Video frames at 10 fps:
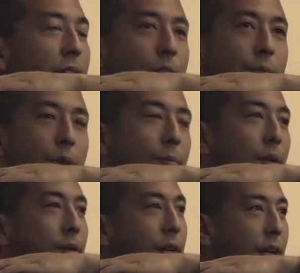You put a
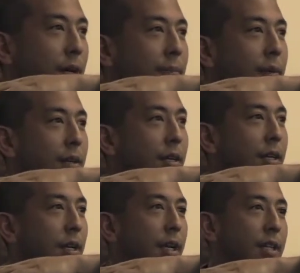ball in the cup,
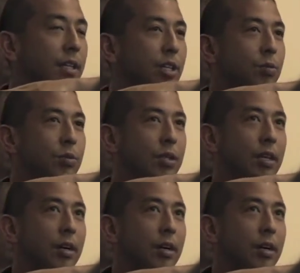and then you're supposed to